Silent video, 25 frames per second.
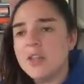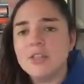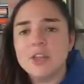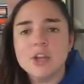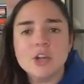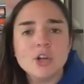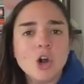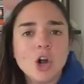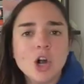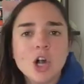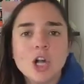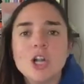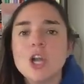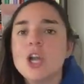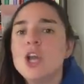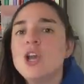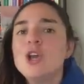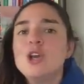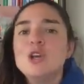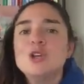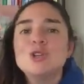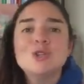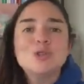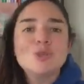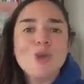There are
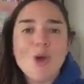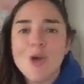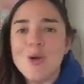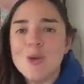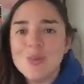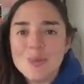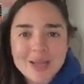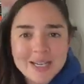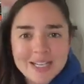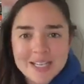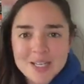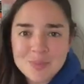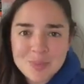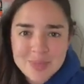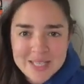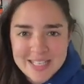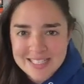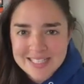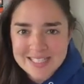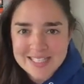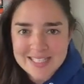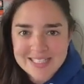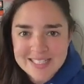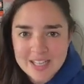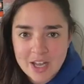so many
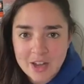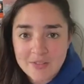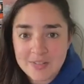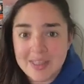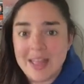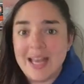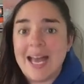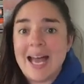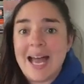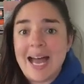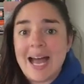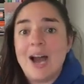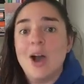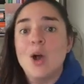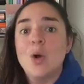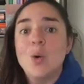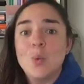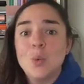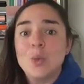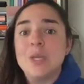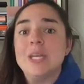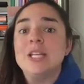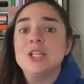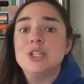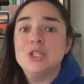pieces of the how
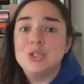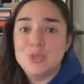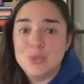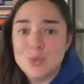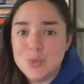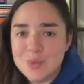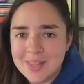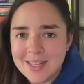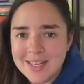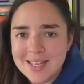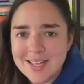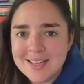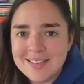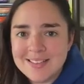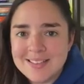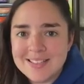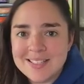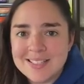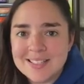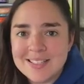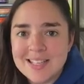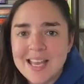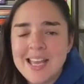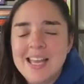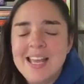we do
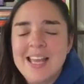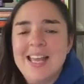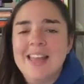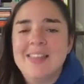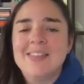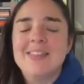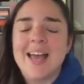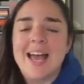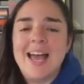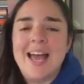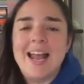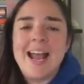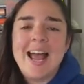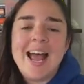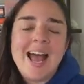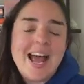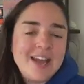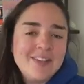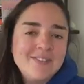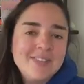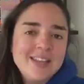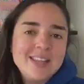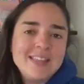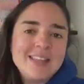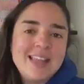this that
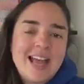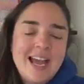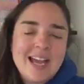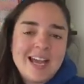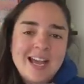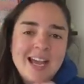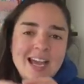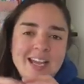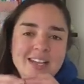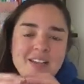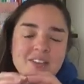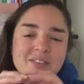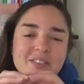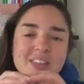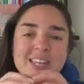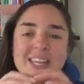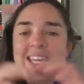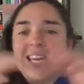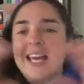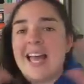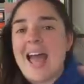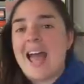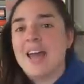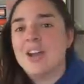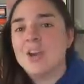having that kind of
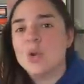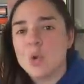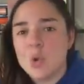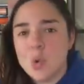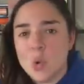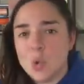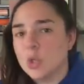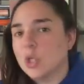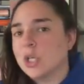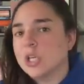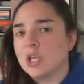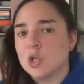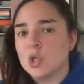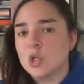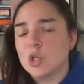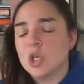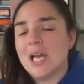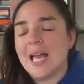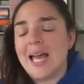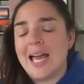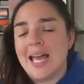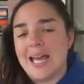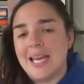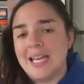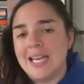categorical
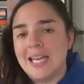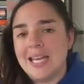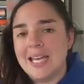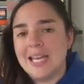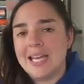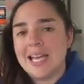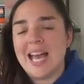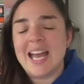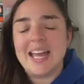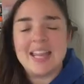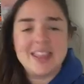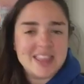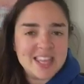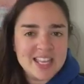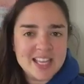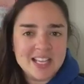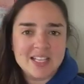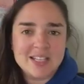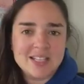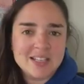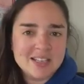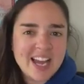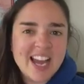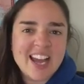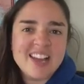heading,
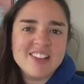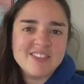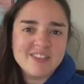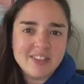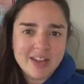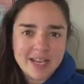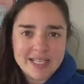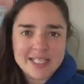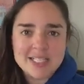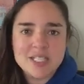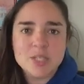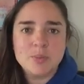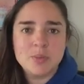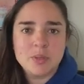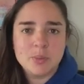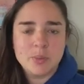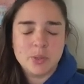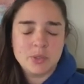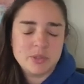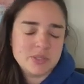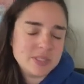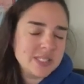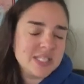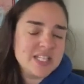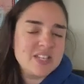I find to be
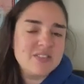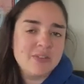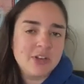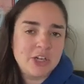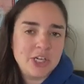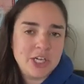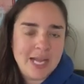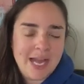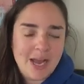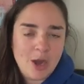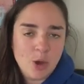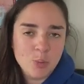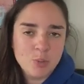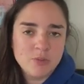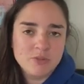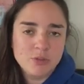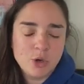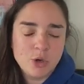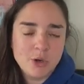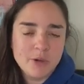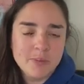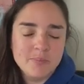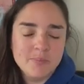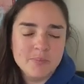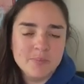personally very
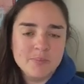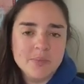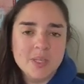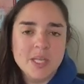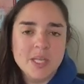helpful.